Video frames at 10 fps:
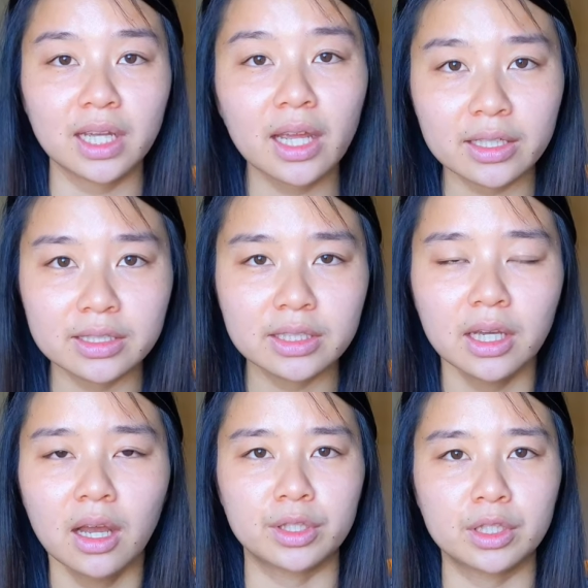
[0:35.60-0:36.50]
a text
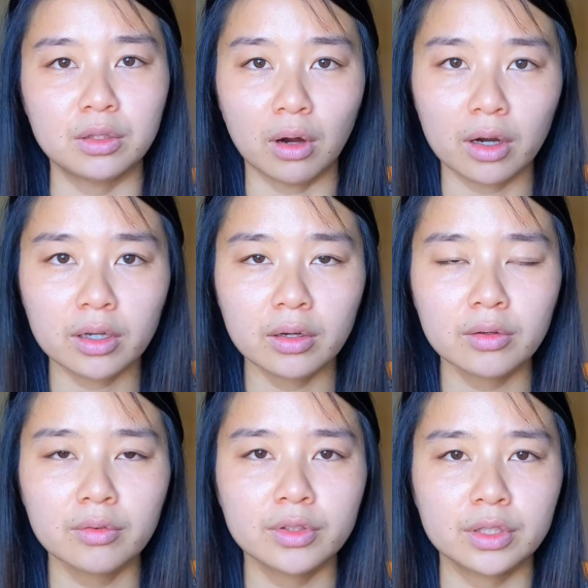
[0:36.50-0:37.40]
with a QR
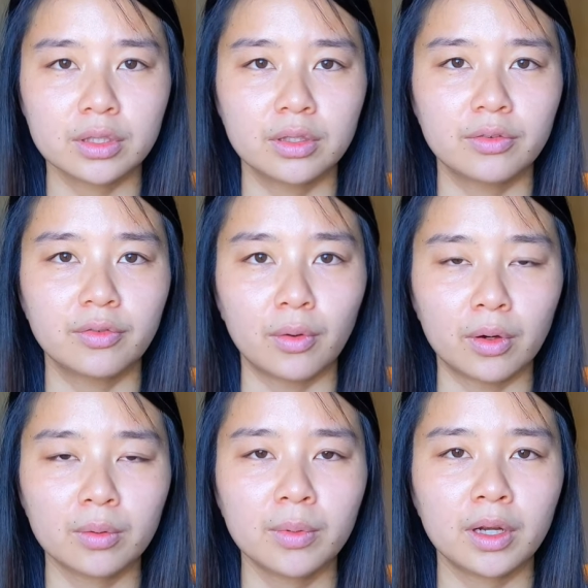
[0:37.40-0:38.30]
code to the
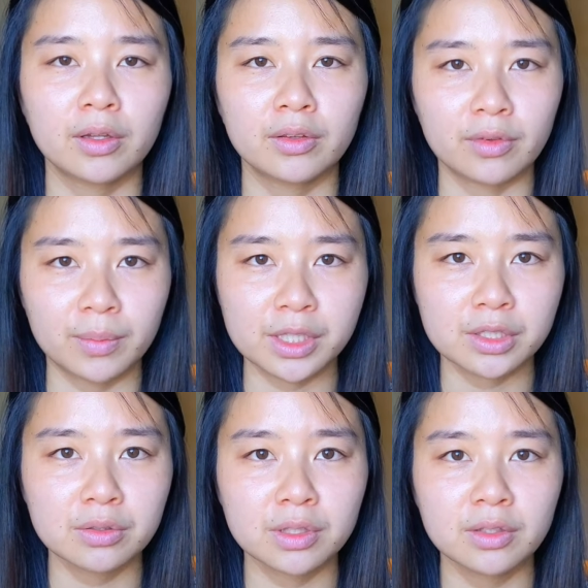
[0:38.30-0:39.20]
form and all the
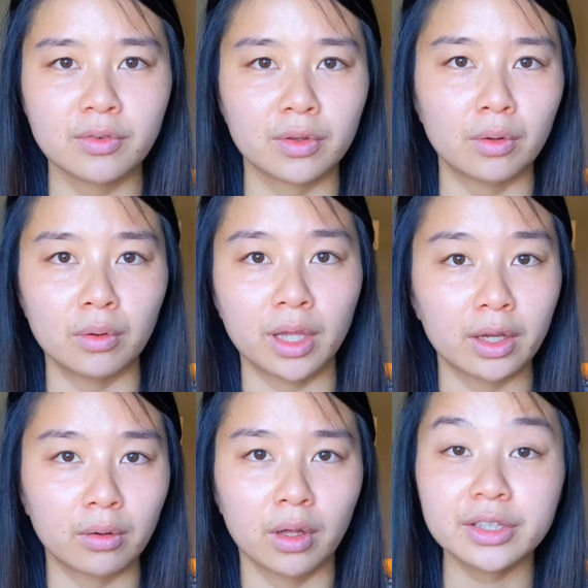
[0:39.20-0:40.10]
information you need for the whole
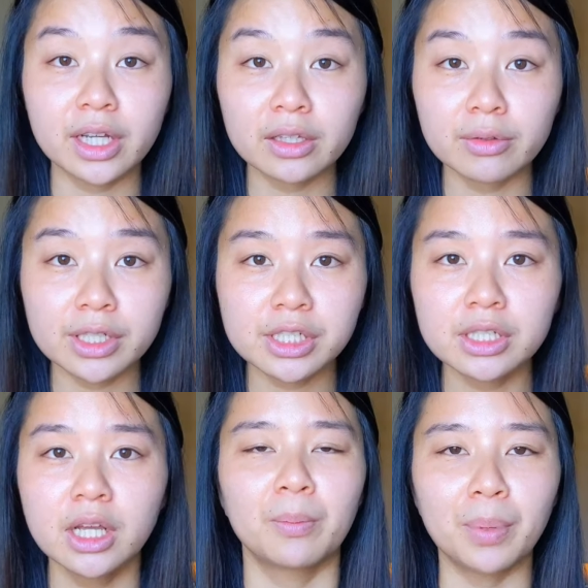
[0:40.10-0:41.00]
like health
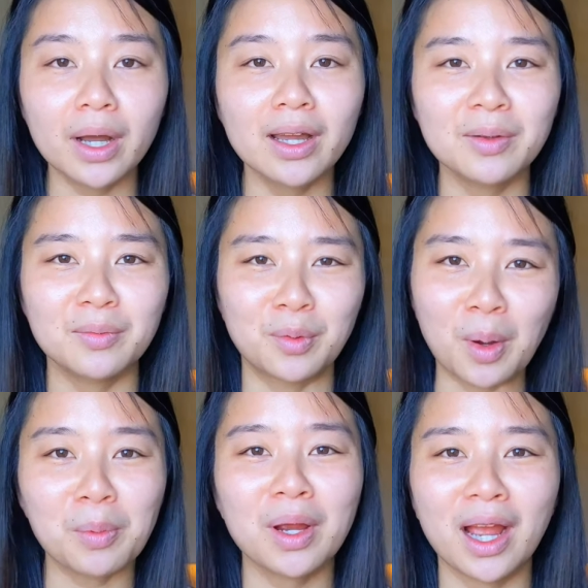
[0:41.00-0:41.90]
declaration. But
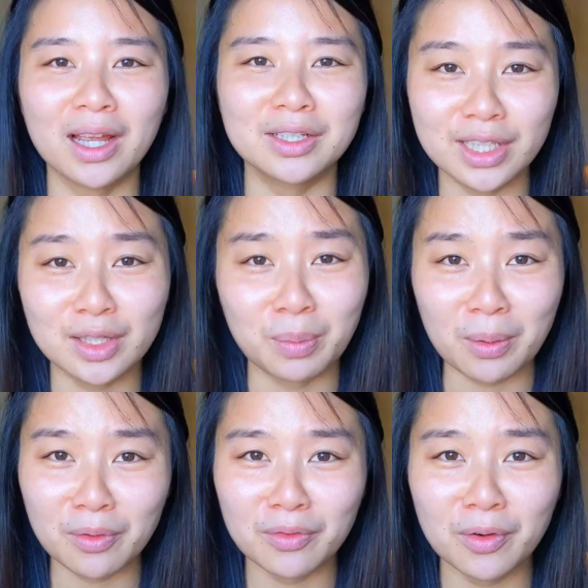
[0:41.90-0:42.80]
remember, I filled out the
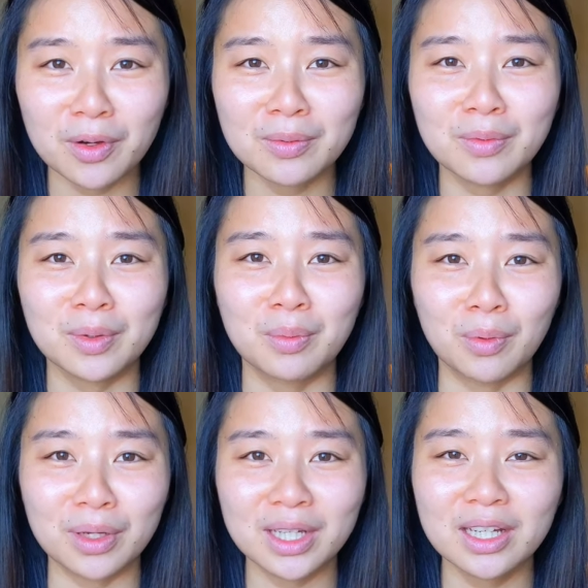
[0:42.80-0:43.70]
paper form when
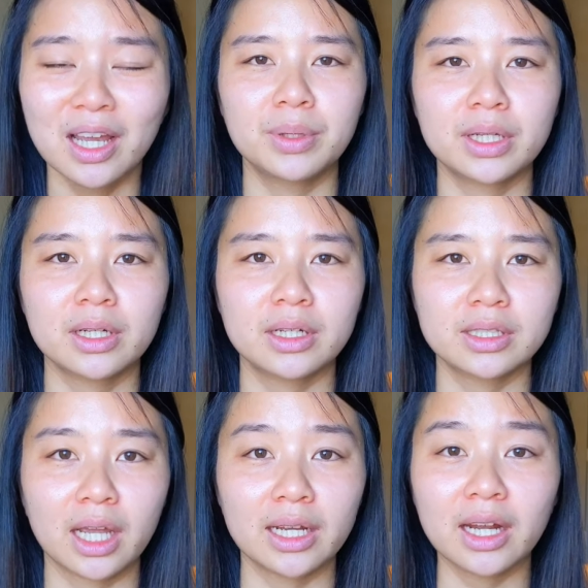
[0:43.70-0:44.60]
boarding
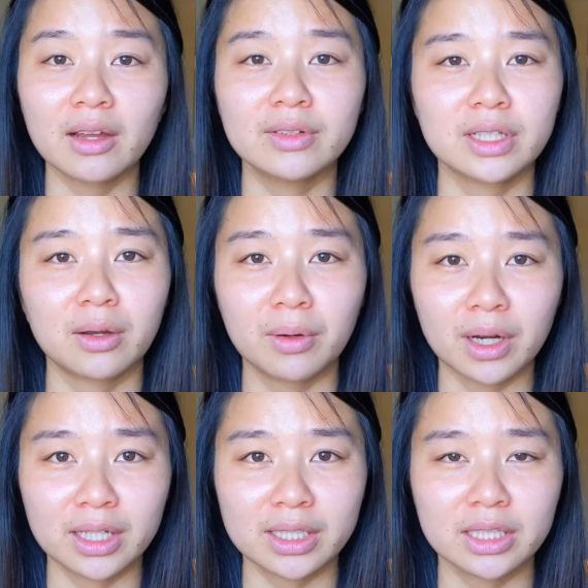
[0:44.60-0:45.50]
because I didn't have a
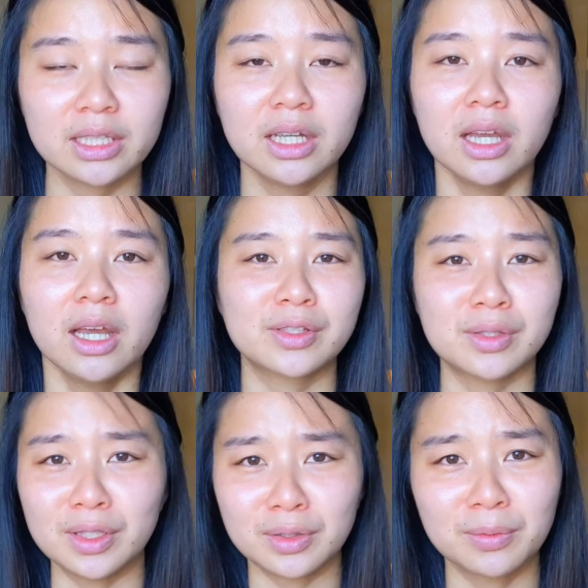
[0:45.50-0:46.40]
Taiwan ID.
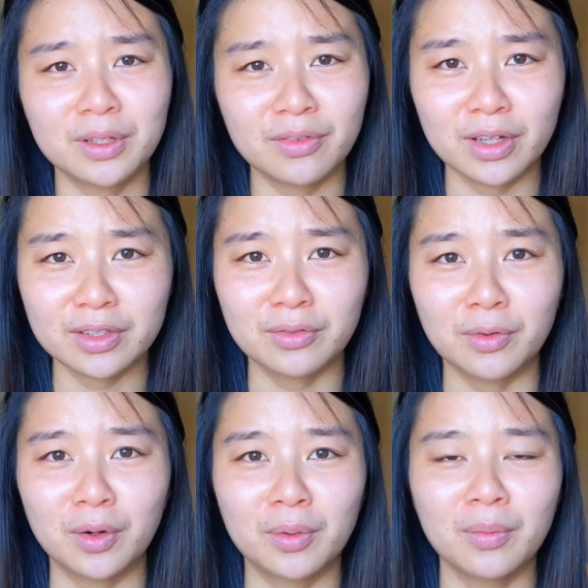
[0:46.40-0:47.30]
So they told me to fill out the
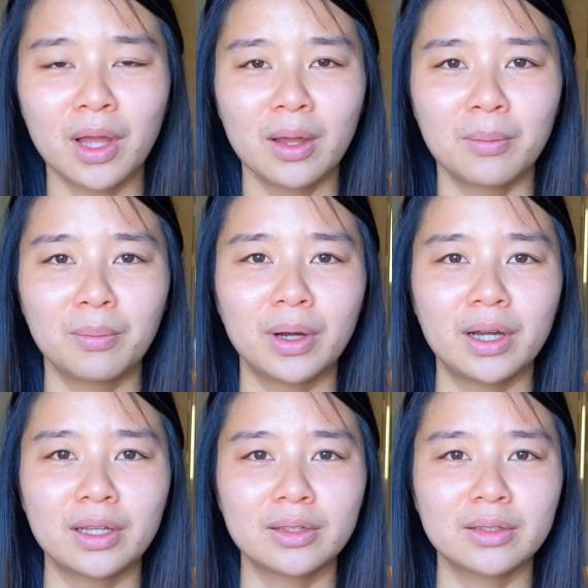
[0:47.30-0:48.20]
form,
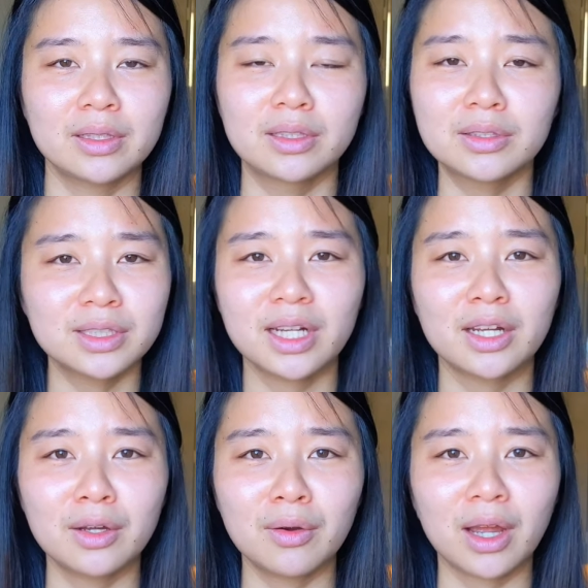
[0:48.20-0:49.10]
but little did
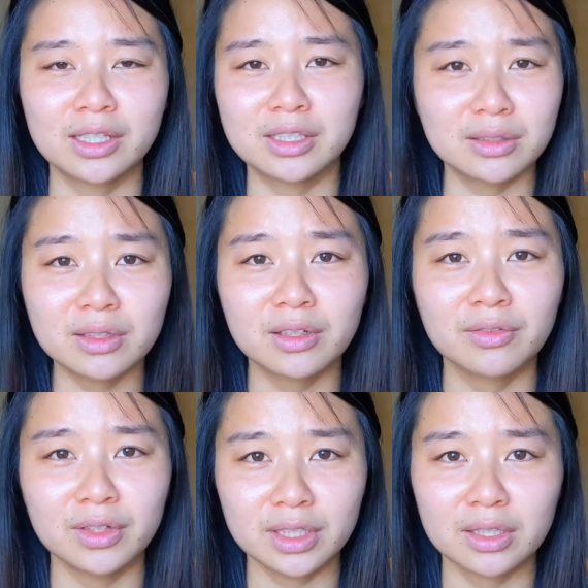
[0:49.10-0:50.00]
I know, I still could
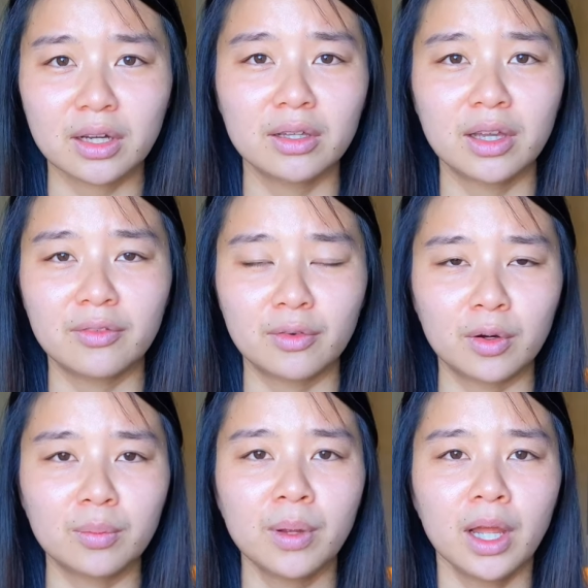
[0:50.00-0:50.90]
have filled out the online
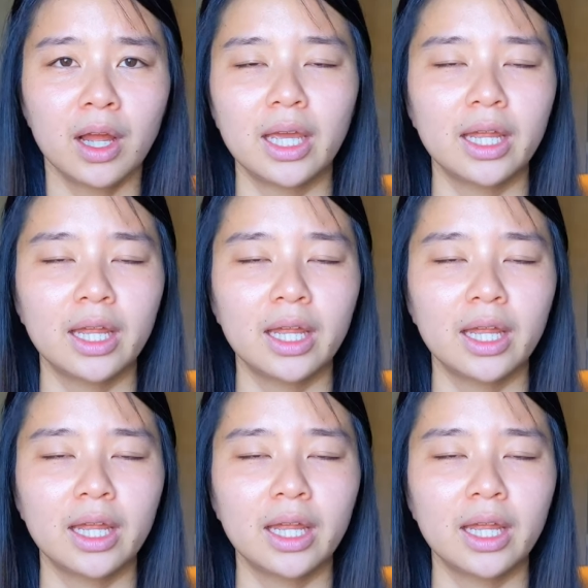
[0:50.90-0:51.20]
form.